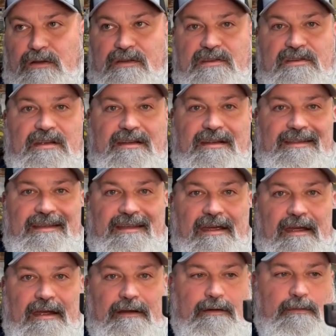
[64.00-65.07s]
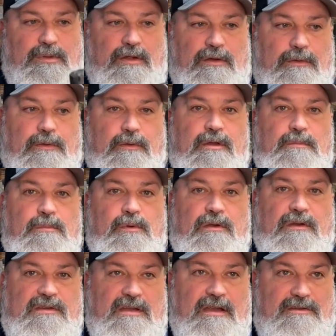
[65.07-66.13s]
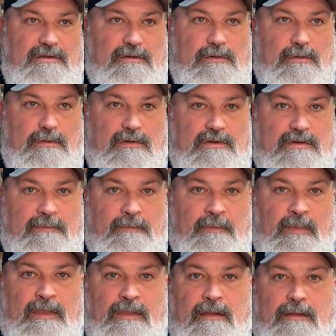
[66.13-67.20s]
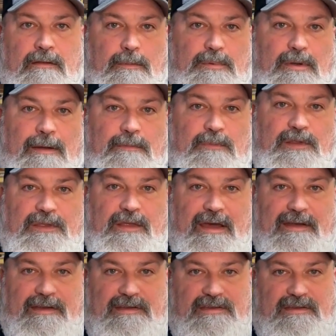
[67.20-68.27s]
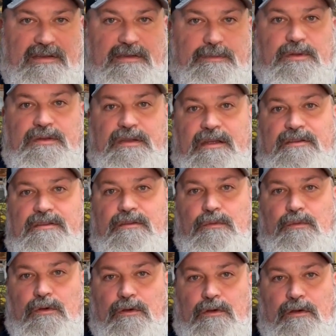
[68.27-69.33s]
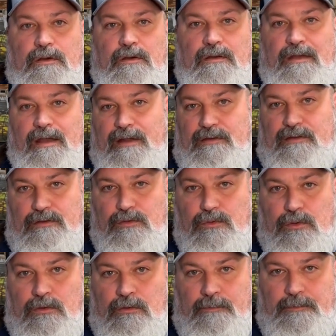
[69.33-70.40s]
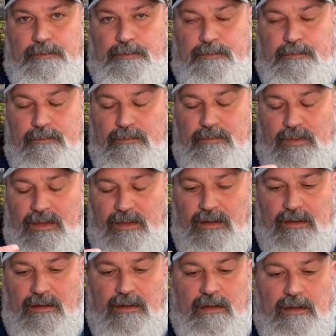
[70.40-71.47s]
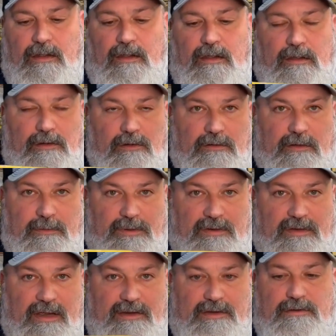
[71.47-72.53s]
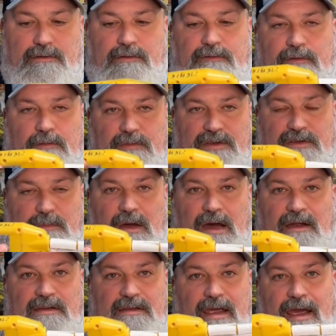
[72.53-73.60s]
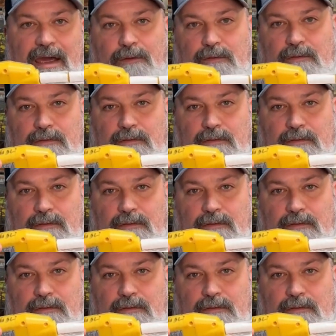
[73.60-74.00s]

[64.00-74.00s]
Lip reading: this in at the end, and plug 3 more extension cords. Problem with that is this protects the worker, not the tool. It only protects you from this box out.